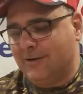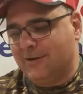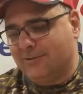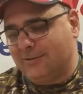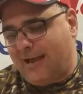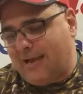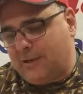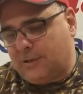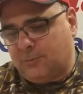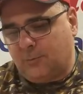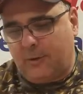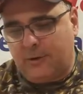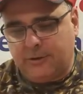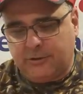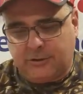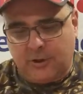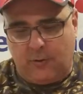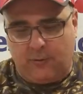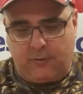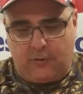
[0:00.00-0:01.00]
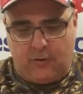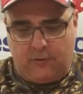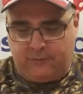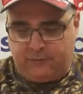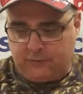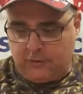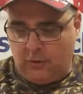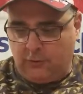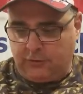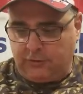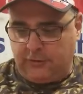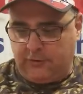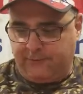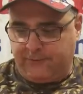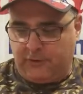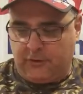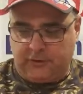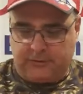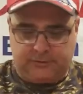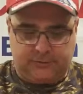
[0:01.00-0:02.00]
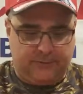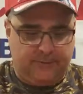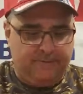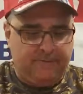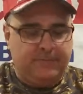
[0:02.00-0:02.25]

So I just want to show it to you first.